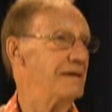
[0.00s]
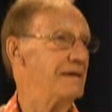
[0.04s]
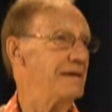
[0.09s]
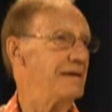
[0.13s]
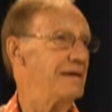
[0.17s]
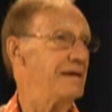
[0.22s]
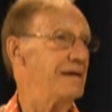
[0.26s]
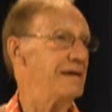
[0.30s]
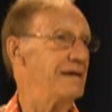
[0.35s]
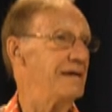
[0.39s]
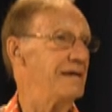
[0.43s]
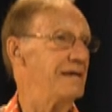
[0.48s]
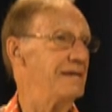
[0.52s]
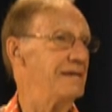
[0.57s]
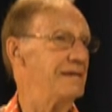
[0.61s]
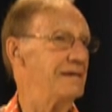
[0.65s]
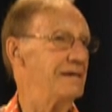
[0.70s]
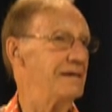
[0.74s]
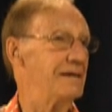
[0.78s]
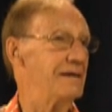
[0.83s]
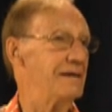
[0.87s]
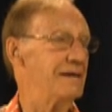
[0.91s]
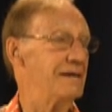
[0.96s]
And
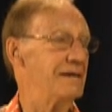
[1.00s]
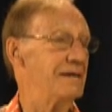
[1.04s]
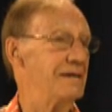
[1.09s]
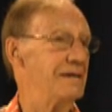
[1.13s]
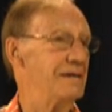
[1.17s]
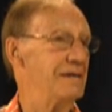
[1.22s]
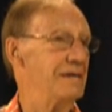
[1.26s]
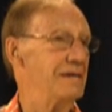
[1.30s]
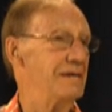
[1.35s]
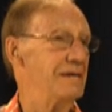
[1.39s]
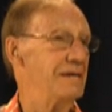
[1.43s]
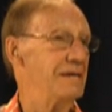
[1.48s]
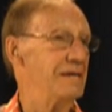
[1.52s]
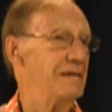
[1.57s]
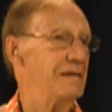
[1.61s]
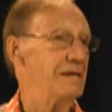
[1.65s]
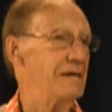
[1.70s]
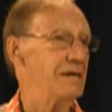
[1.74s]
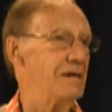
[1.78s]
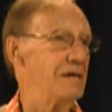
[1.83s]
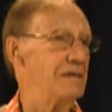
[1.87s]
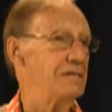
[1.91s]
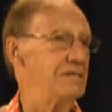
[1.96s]
uh,
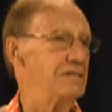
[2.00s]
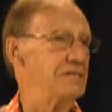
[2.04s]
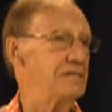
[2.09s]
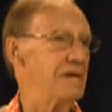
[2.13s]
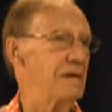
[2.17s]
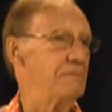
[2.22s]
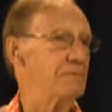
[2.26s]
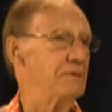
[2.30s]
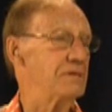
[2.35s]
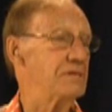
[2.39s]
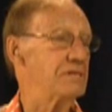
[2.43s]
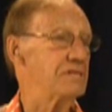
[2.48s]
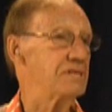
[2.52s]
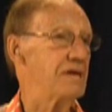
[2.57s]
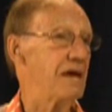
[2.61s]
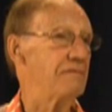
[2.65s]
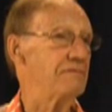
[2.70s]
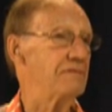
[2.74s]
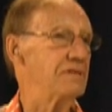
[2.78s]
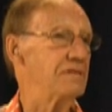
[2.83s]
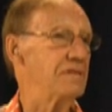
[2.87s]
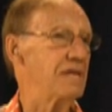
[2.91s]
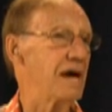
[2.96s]
on December the
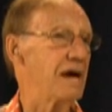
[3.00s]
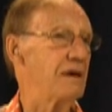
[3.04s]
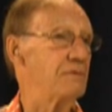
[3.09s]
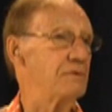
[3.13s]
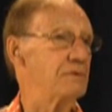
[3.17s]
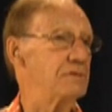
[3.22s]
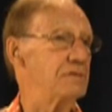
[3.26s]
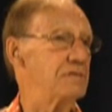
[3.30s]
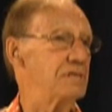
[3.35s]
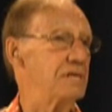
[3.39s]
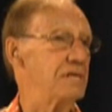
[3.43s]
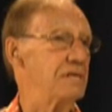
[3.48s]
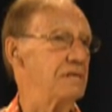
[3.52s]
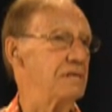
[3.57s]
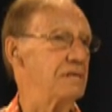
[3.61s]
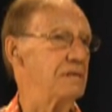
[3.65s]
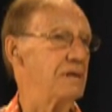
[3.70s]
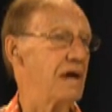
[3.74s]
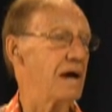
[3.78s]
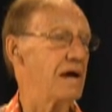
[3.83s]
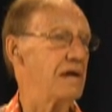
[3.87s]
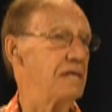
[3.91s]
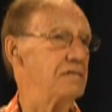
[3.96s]
7th, I was in,
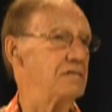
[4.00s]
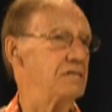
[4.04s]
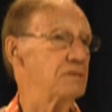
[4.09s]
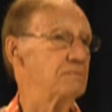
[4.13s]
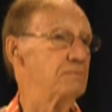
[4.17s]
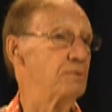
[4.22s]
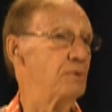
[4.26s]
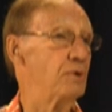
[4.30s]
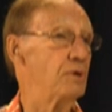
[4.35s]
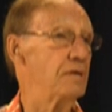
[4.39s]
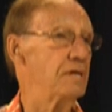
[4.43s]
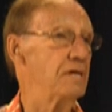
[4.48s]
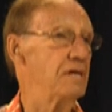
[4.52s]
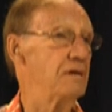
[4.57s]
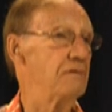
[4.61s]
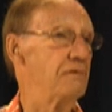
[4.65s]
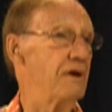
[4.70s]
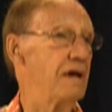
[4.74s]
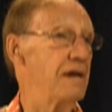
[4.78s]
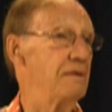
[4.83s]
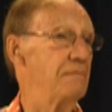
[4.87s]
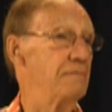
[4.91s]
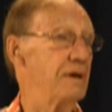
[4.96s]
I had just pulled into
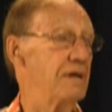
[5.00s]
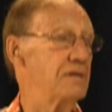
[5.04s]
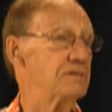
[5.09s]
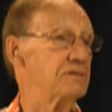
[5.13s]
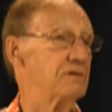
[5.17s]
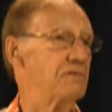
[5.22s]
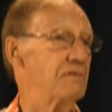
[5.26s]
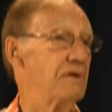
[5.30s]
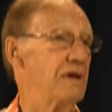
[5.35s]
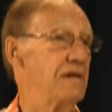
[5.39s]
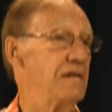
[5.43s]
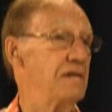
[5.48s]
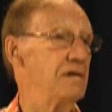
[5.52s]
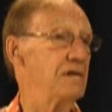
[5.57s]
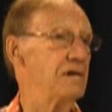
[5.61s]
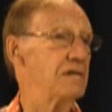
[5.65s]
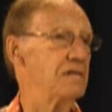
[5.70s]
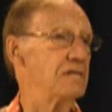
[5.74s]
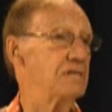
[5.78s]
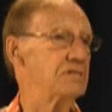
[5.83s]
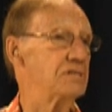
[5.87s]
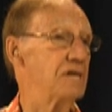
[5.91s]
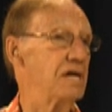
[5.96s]
Reading, Pennsylvania on
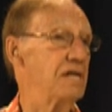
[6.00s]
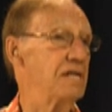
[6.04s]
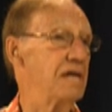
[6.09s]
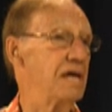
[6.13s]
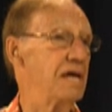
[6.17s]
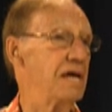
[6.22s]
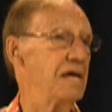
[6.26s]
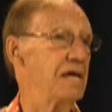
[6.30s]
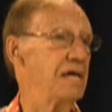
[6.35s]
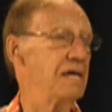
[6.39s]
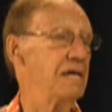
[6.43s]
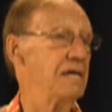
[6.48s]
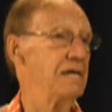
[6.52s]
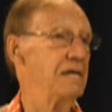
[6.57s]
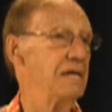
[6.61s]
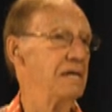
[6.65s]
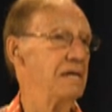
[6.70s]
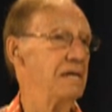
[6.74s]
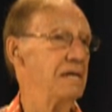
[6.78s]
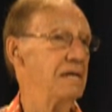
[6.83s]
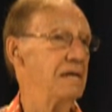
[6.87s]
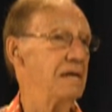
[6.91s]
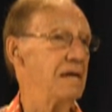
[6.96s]
a Sunday.
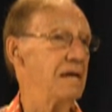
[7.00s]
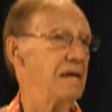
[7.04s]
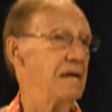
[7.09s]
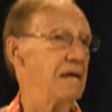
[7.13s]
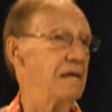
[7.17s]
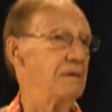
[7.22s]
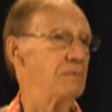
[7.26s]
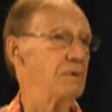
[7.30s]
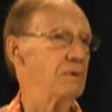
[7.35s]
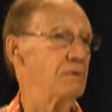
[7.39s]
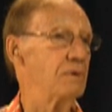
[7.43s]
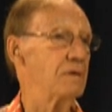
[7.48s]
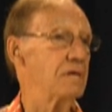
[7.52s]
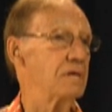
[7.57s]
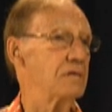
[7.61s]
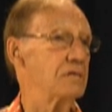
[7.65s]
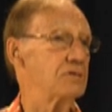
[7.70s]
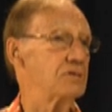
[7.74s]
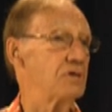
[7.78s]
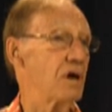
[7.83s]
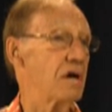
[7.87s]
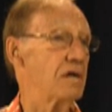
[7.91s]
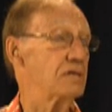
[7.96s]
And we were going to
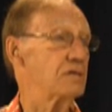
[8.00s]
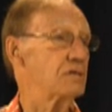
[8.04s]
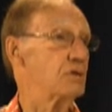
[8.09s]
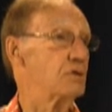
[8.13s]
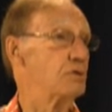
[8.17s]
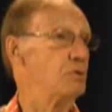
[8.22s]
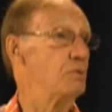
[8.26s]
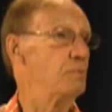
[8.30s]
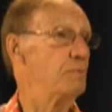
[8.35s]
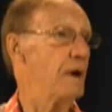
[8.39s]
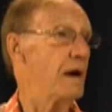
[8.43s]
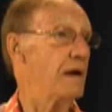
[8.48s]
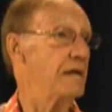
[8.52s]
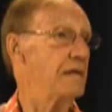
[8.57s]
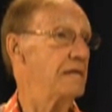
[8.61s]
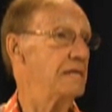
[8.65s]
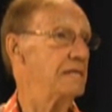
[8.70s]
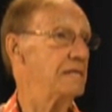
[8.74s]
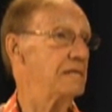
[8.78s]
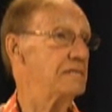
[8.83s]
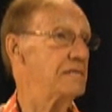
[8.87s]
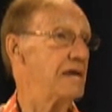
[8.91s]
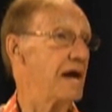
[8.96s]
start
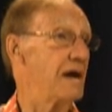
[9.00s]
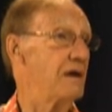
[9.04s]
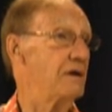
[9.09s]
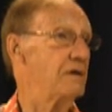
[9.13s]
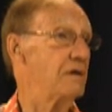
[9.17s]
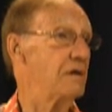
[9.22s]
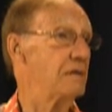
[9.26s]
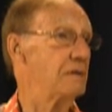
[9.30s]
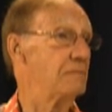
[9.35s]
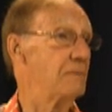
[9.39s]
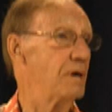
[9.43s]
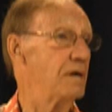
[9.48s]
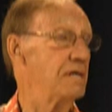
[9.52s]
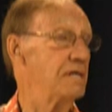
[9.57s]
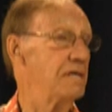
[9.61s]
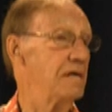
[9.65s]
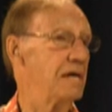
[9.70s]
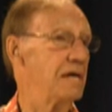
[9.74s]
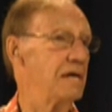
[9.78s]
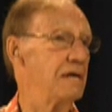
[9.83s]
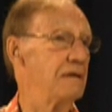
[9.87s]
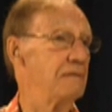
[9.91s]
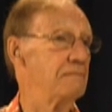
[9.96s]
couponing the town on a
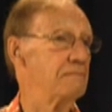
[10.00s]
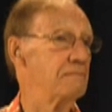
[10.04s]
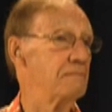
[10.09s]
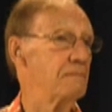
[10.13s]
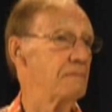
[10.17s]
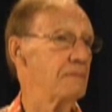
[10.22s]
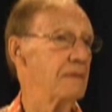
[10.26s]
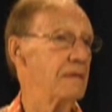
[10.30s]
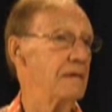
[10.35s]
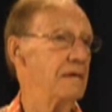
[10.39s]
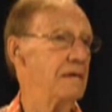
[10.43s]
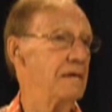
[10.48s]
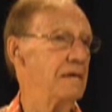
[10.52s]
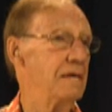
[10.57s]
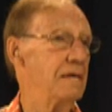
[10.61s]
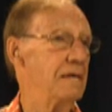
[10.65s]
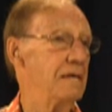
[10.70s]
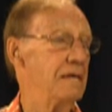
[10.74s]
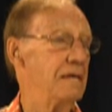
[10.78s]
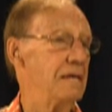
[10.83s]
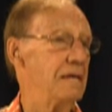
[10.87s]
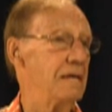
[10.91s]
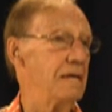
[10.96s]
Monday.
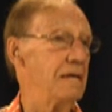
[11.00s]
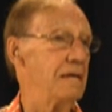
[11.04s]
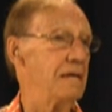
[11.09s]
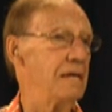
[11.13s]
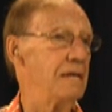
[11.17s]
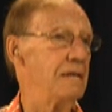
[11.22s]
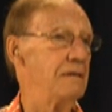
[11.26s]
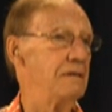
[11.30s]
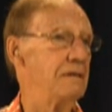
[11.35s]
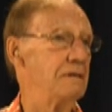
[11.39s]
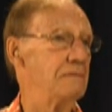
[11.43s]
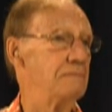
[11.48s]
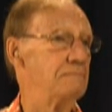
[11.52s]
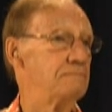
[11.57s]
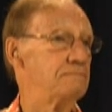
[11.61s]
And